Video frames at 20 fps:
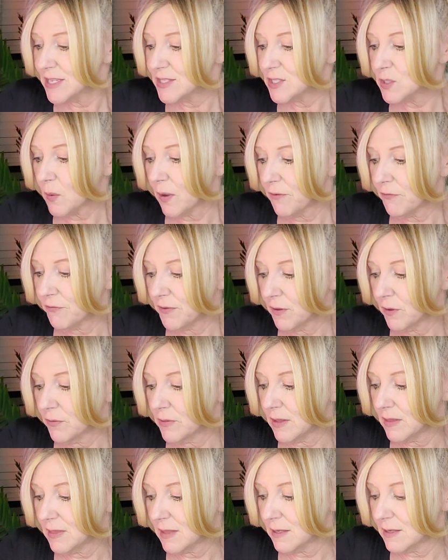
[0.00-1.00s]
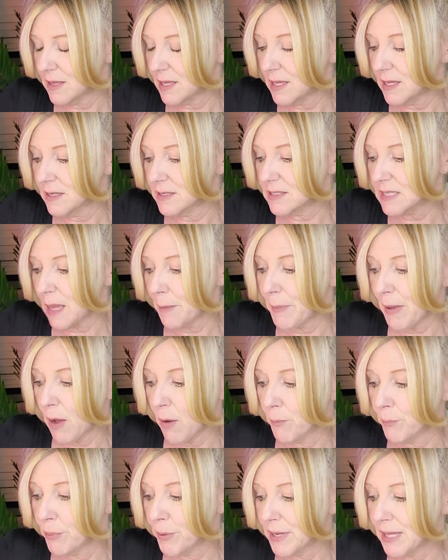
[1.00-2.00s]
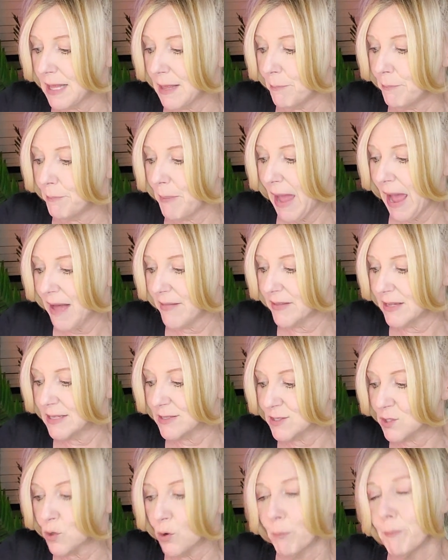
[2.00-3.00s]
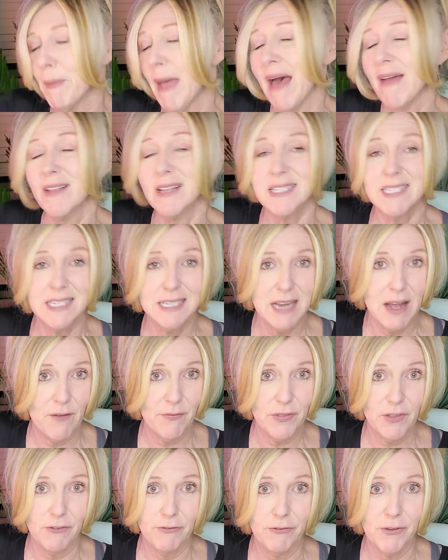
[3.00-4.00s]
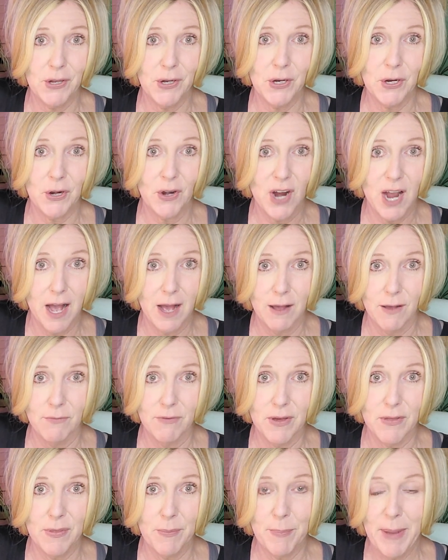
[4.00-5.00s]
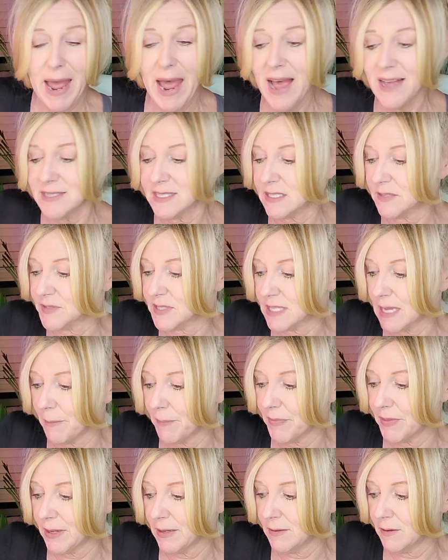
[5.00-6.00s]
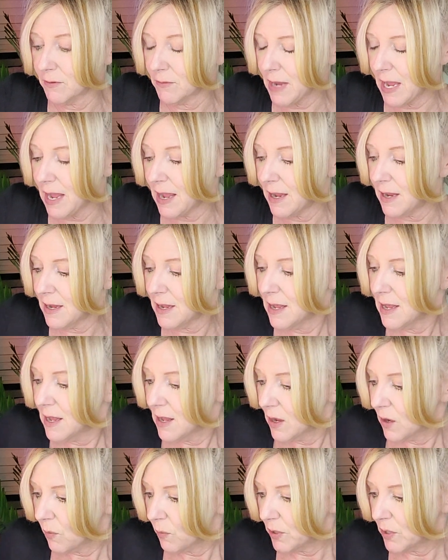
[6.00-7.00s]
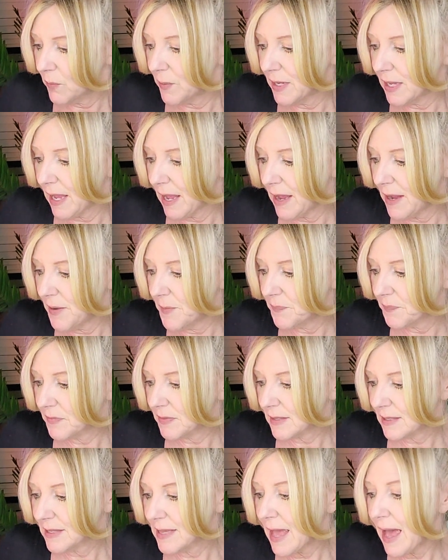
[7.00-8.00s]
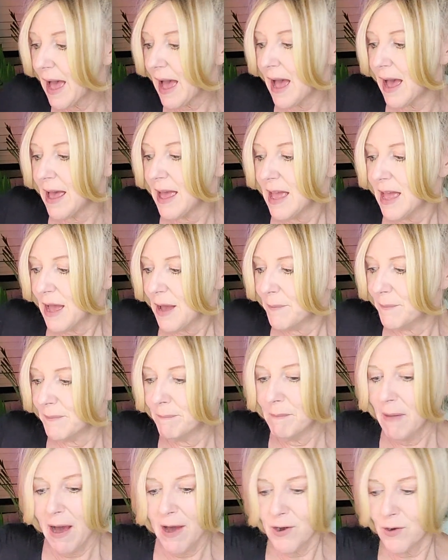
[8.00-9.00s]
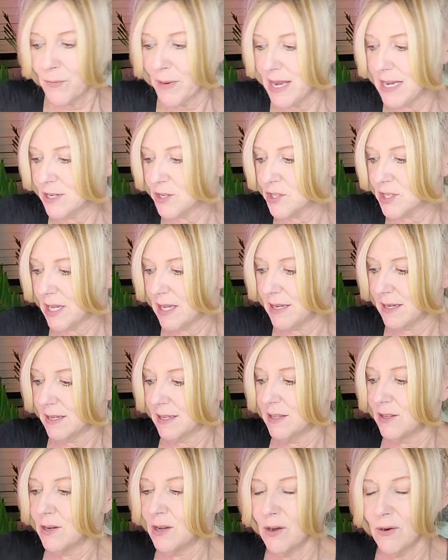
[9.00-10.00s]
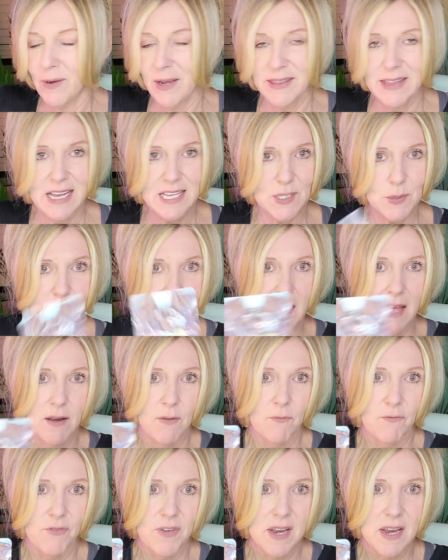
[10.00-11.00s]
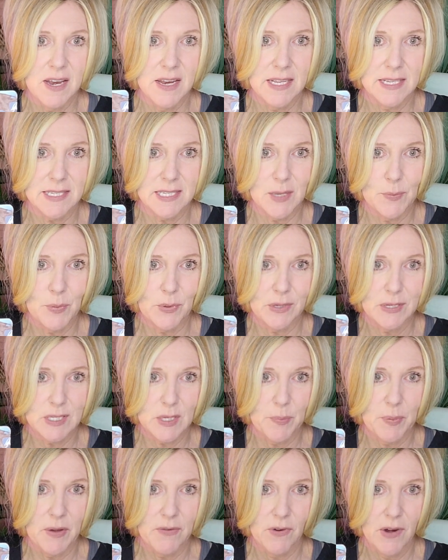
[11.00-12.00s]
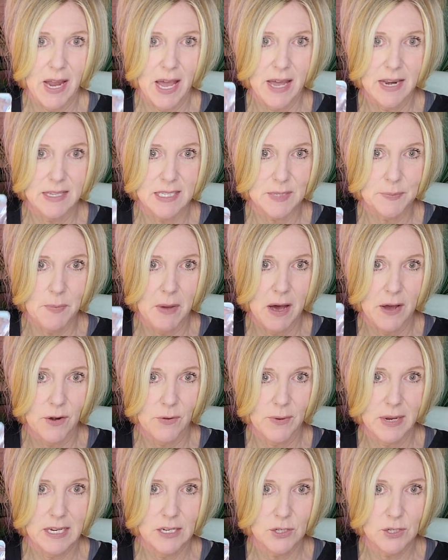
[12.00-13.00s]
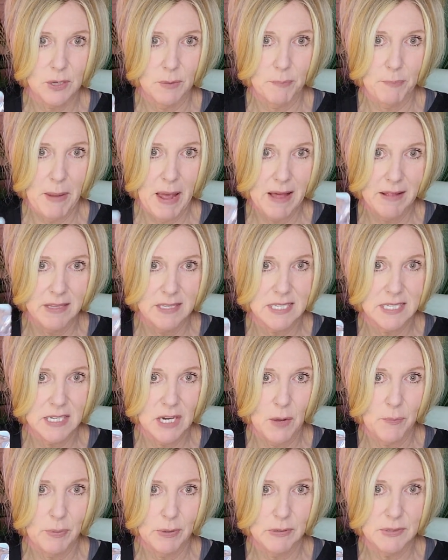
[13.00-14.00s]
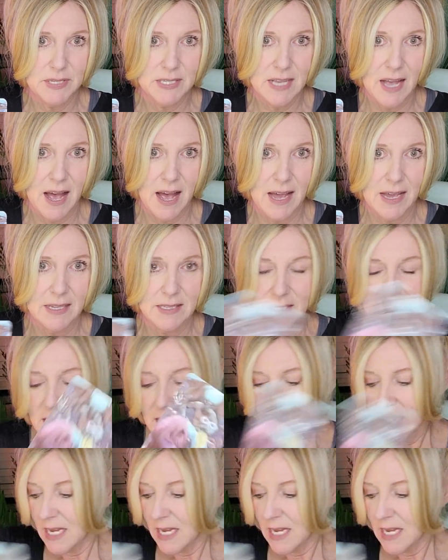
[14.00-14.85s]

And so I feel that there is about bringing balance. You're balancing out the fear of of the past of something, okay? What do we get? Yeah, moderation, you know, and that's what that infinity symbol is above our head. It's moderation, balancing on both sides.